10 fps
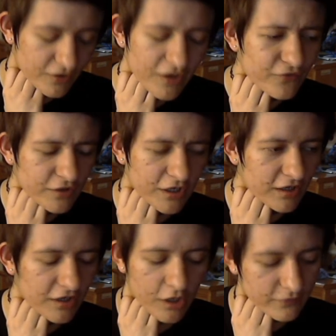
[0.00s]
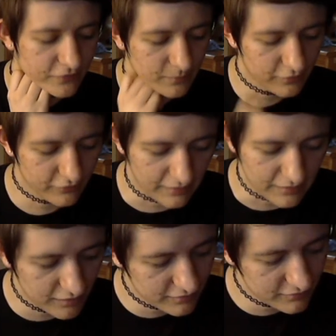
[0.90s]
sorry for cutting off some of those
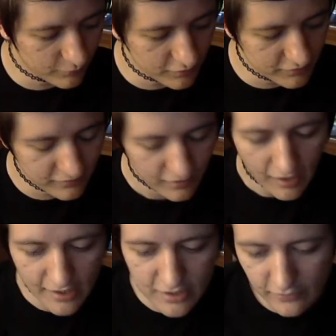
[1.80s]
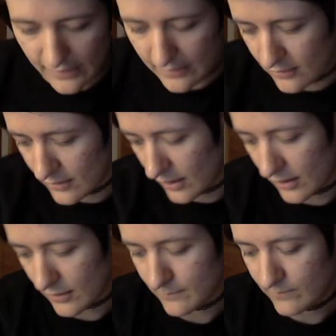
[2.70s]
endings ones. I know that
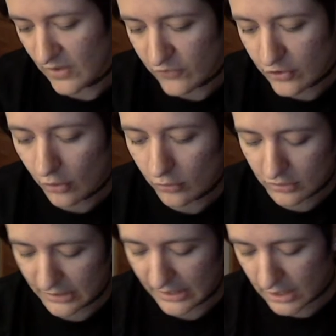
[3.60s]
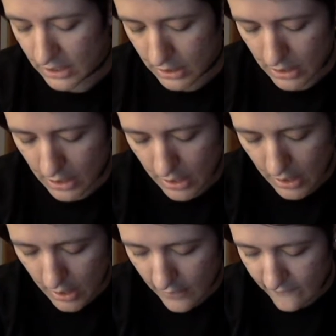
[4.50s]
if you don't click
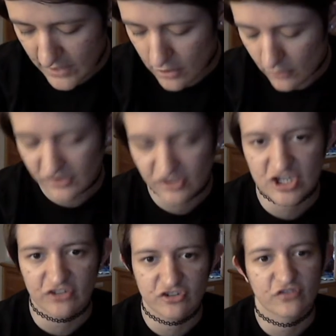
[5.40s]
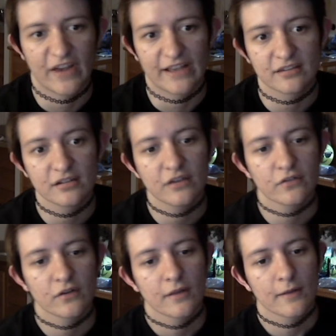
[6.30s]
a video suggestion fast
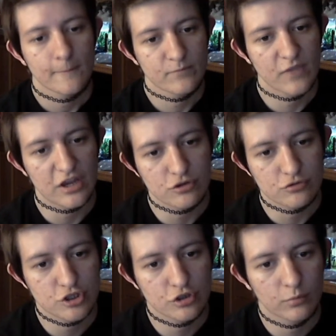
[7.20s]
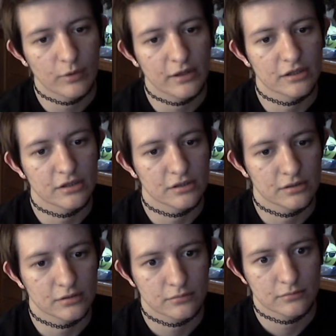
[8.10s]
enough, then YouTube will